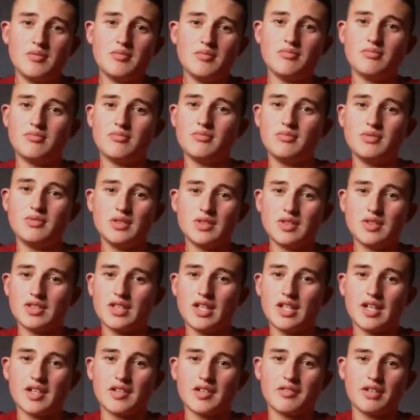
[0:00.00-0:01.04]
wasn't
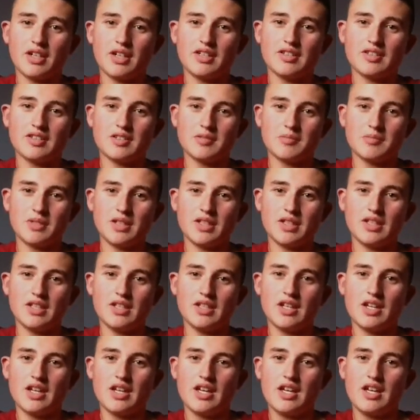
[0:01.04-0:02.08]
that great to me.
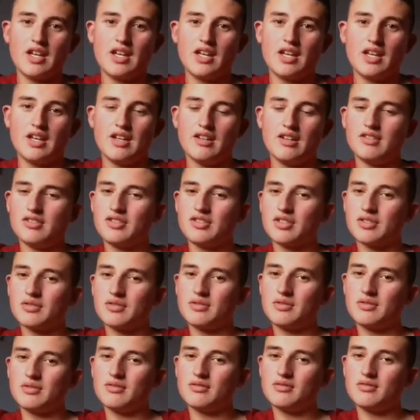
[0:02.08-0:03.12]
It just
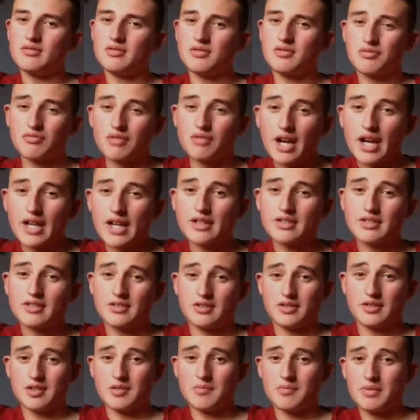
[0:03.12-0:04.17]
dragged
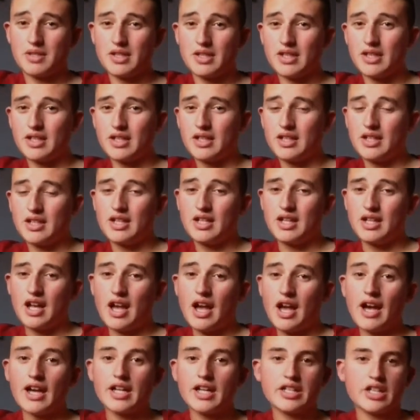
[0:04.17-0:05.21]
on a bit,
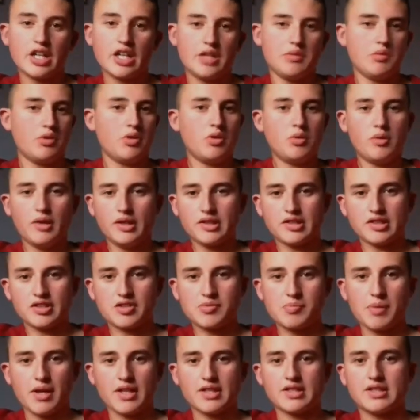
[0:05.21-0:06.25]
and I'm not always
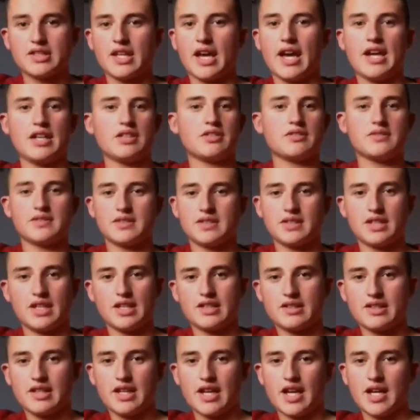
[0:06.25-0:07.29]
expecting action and that
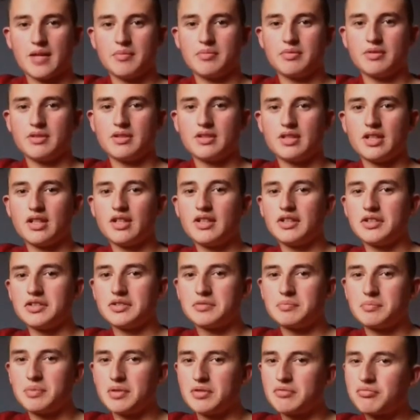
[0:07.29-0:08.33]
to happen. I know it'd
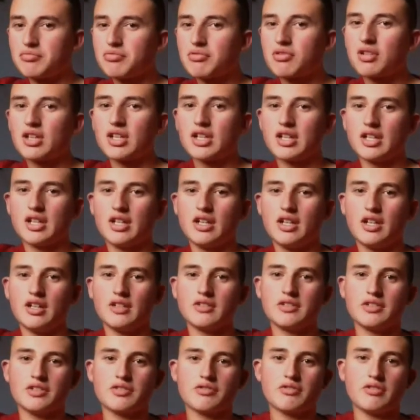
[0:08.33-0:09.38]
be really hard to
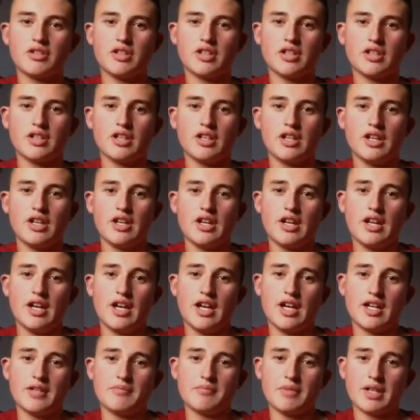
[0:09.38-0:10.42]
try
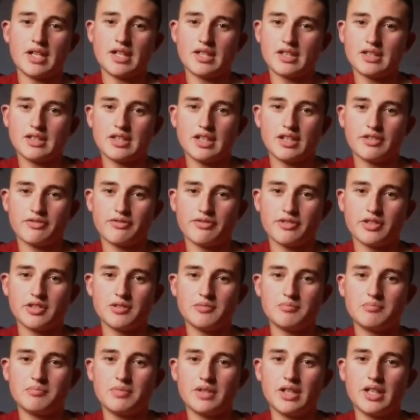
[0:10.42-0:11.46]
and make it different,
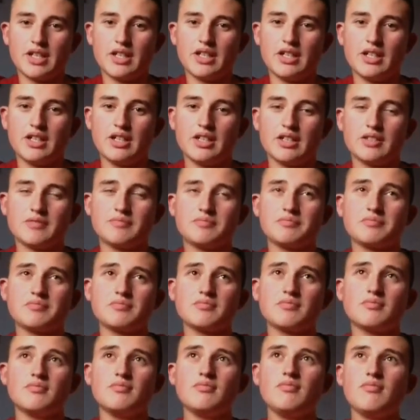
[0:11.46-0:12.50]
but
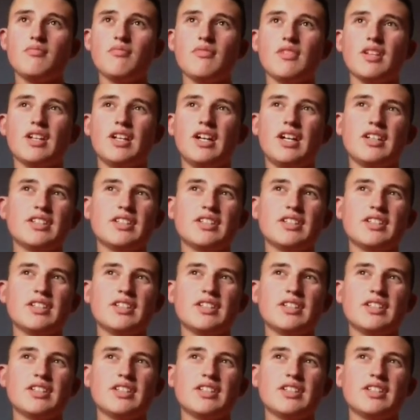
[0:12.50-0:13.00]
I don't